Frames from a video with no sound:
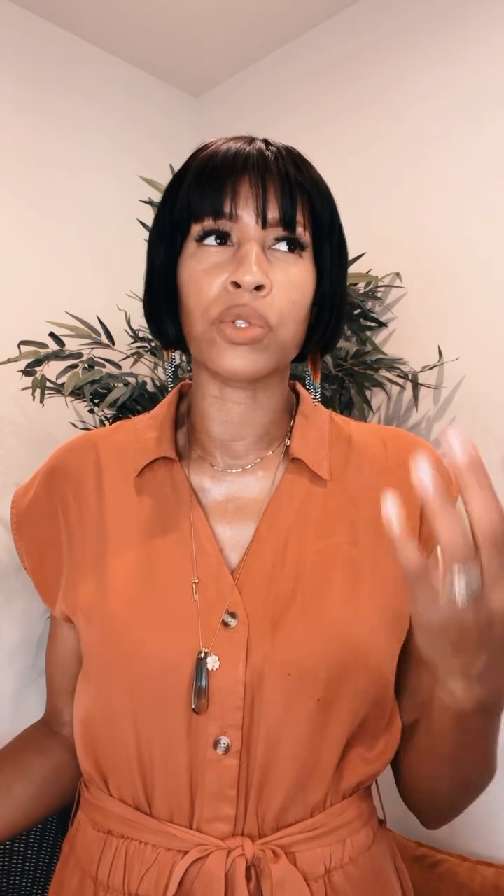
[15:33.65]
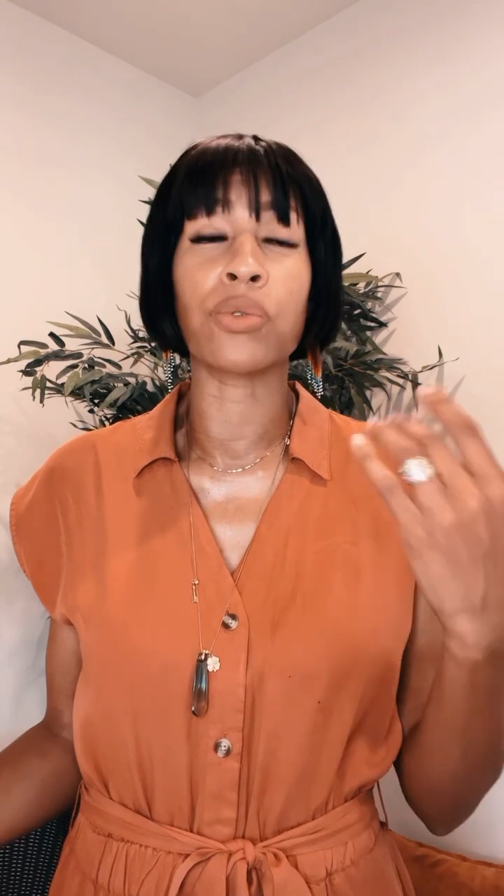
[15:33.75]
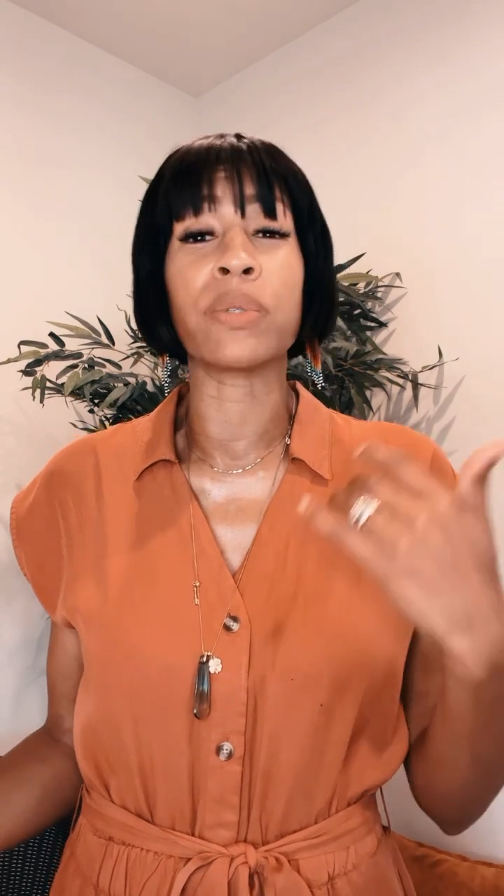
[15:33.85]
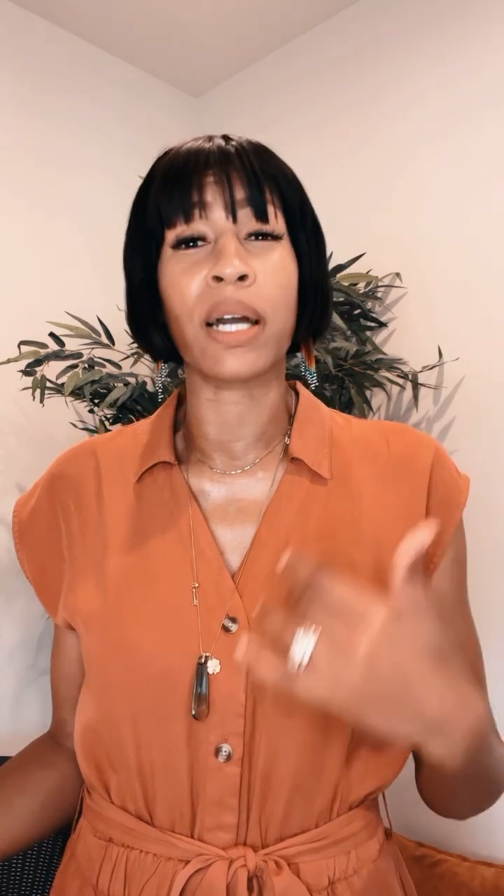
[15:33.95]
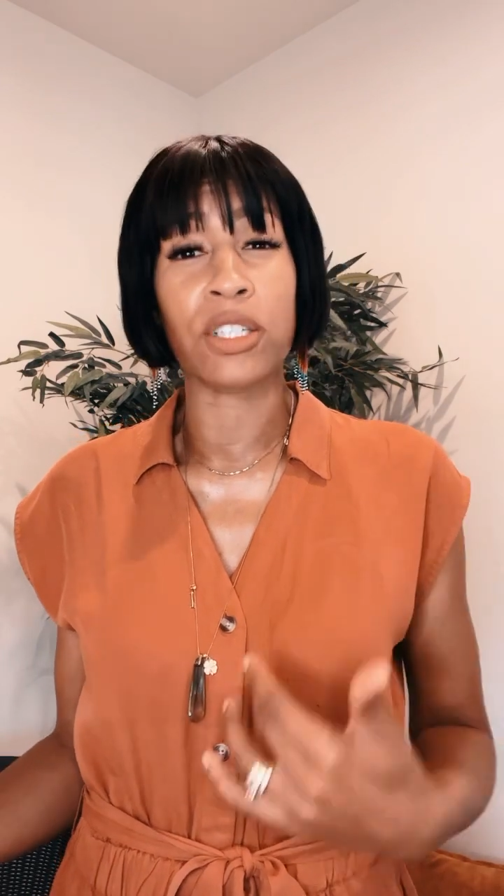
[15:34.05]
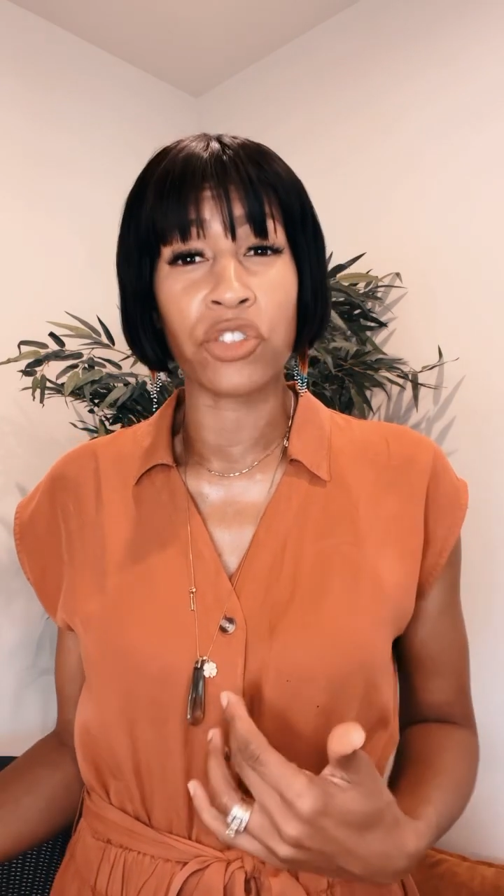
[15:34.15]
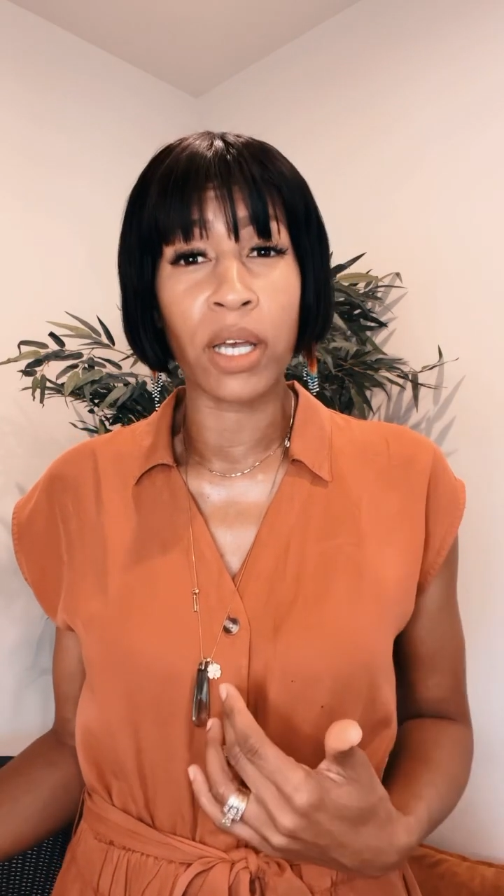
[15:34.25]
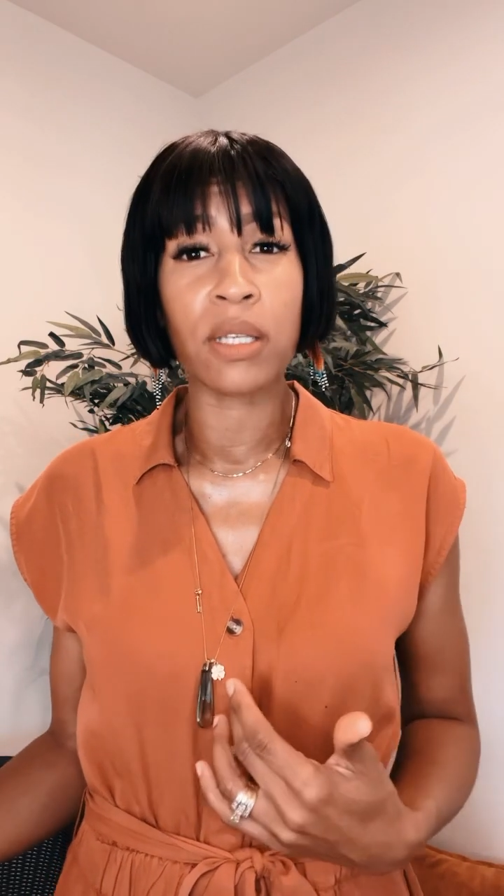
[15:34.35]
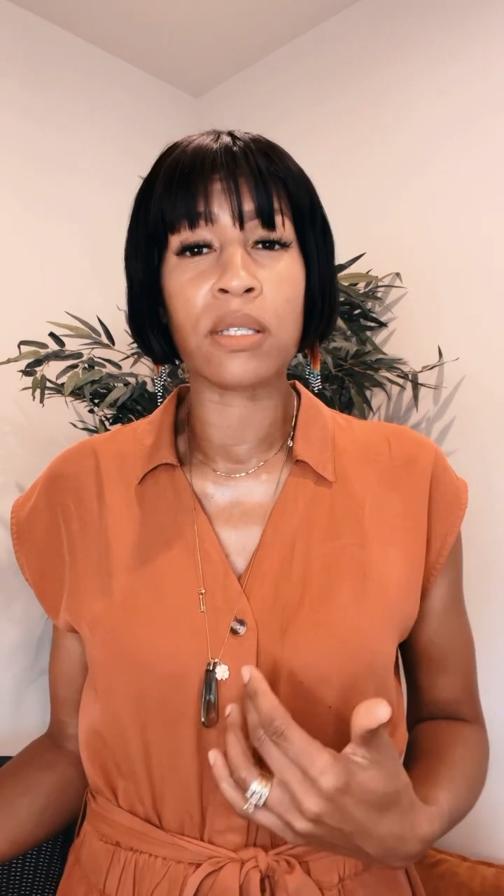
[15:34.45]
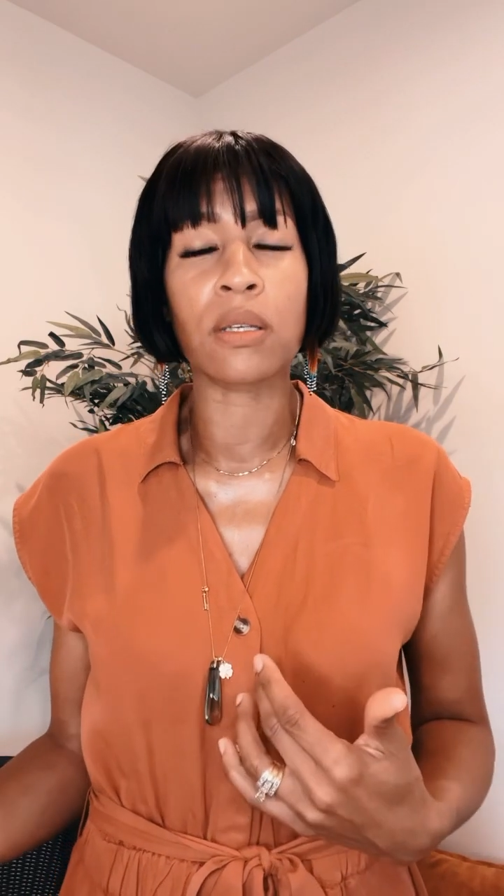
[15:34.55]
to
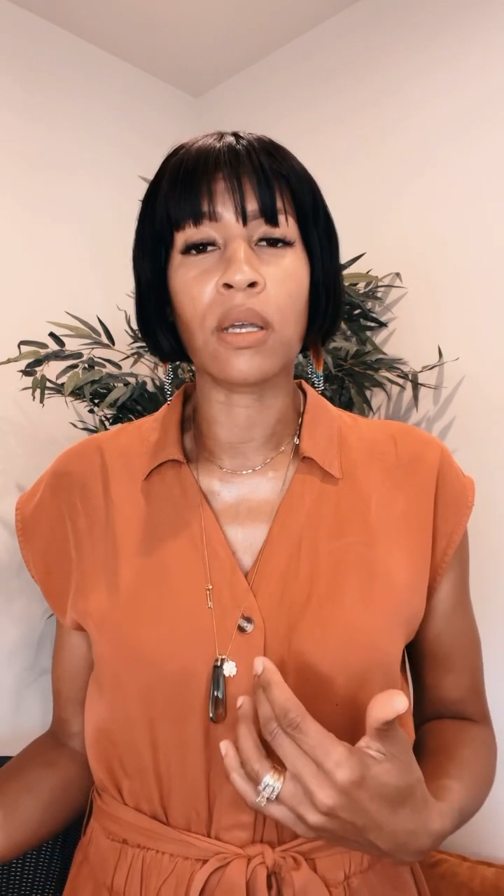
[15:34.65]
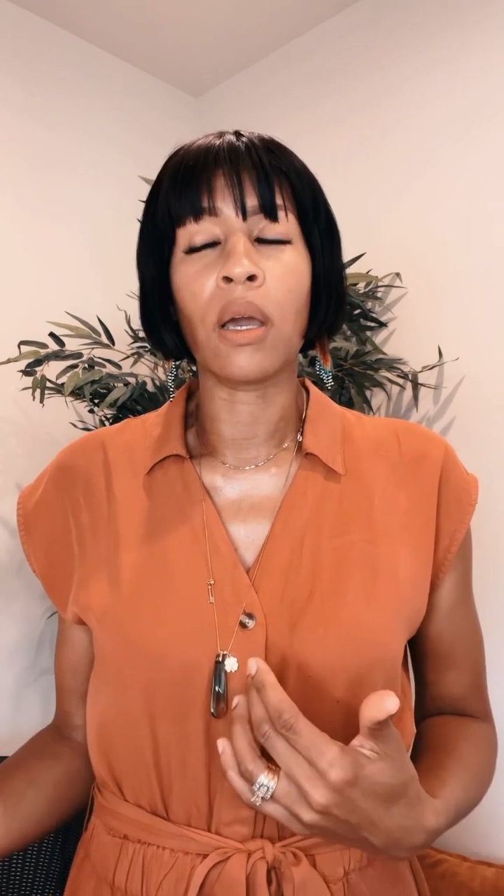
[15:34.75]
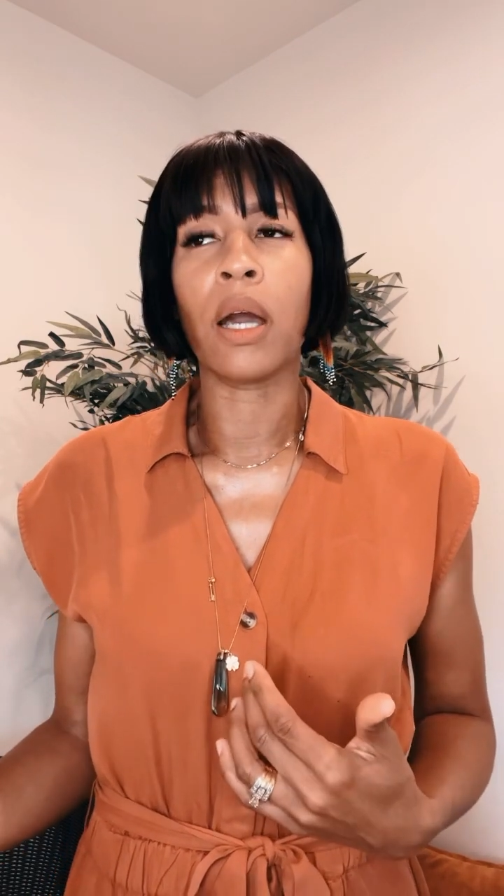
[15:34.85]
digest,